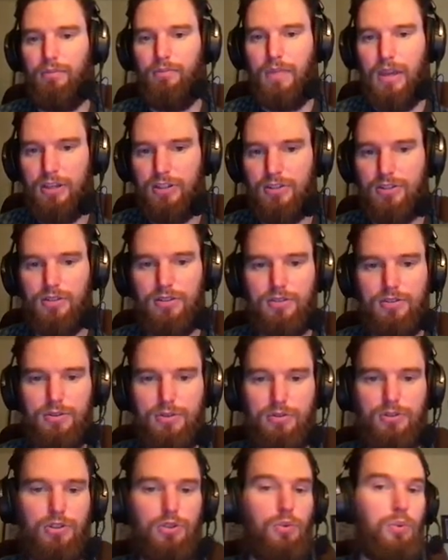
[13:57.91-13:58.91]
make sure to
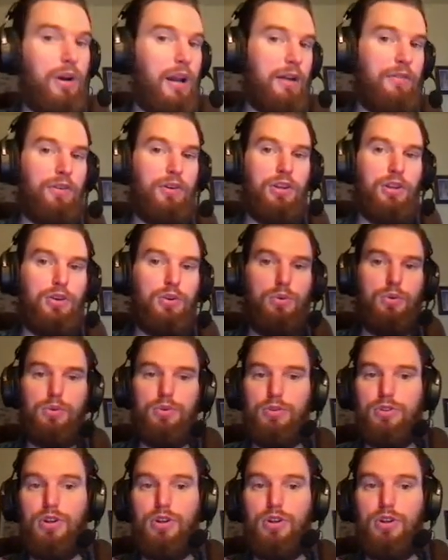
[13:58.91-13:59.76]
do whatever you